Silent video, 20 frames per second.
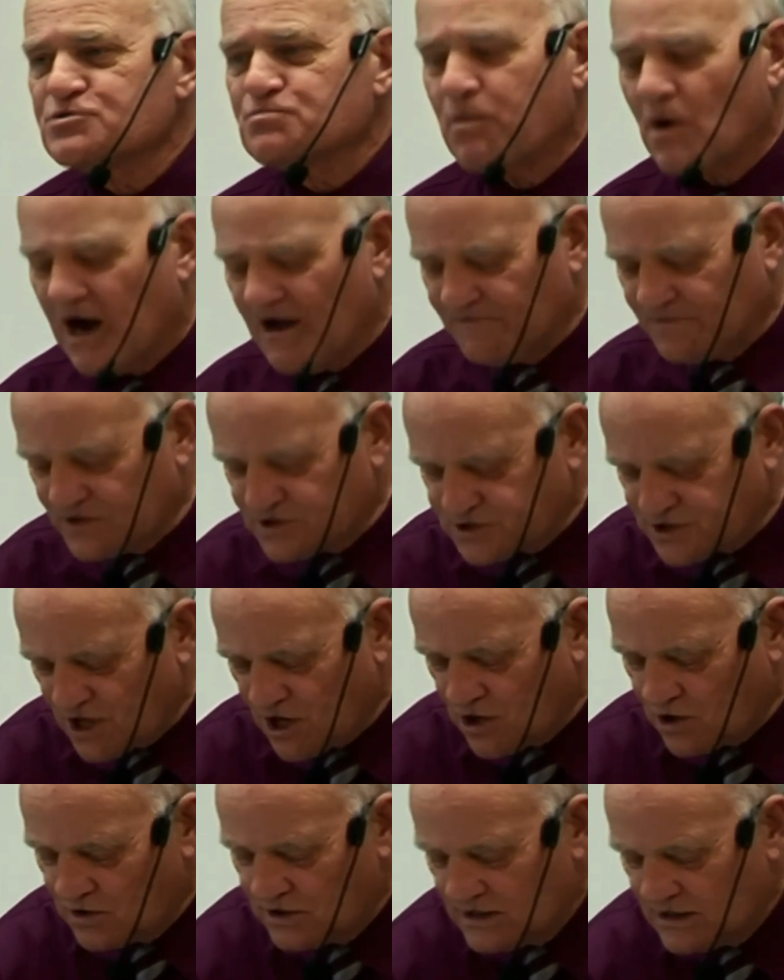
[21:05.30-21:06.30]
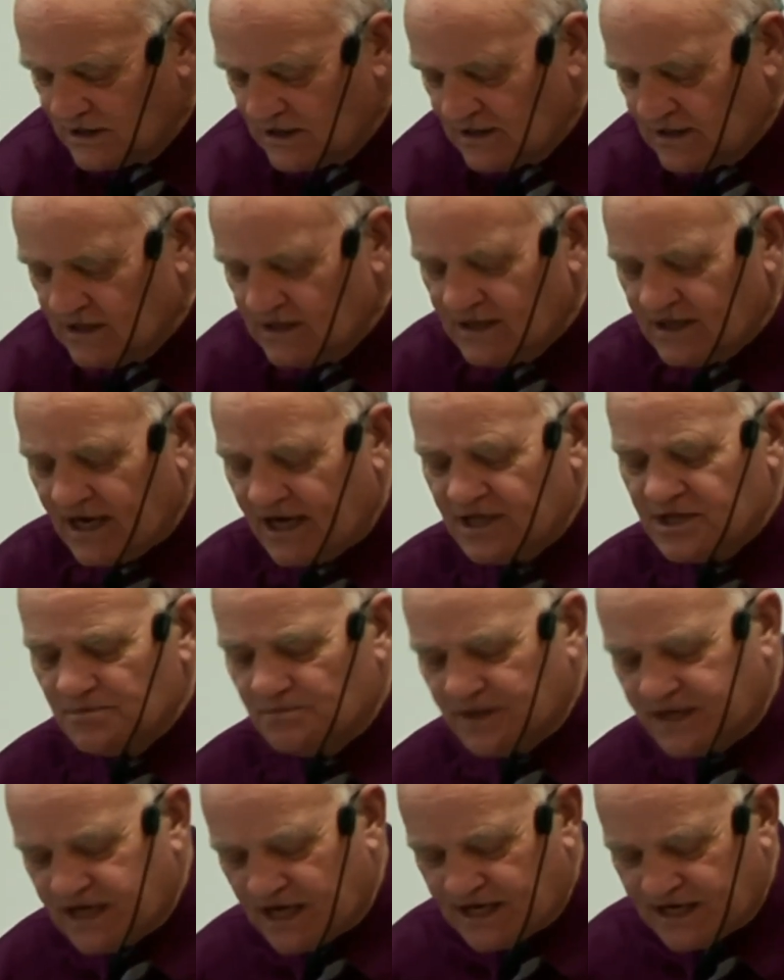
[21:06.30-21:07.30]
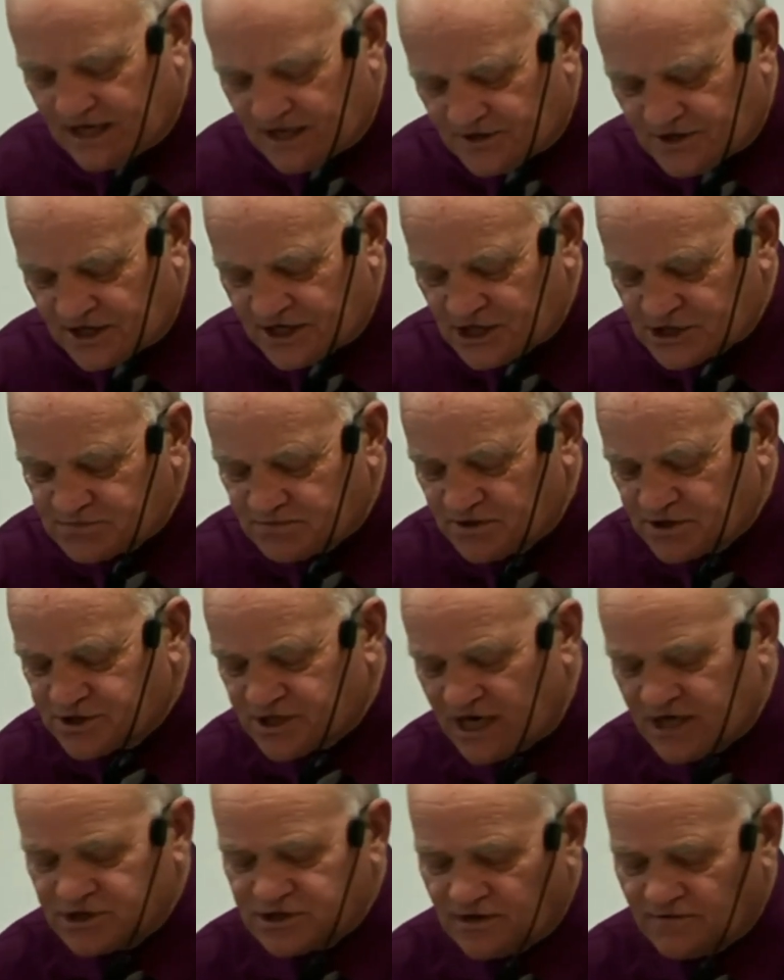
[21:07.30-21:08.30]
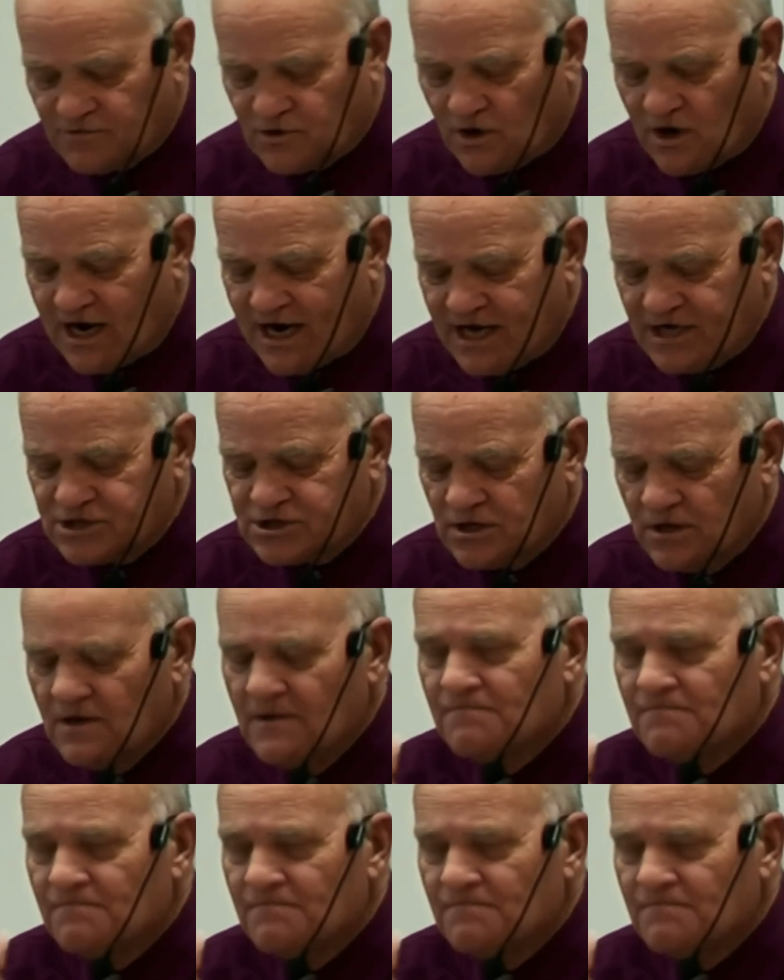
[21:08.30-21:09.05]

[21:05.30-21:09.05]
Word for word: prophets, though, in the beginning of the dispensation of grace,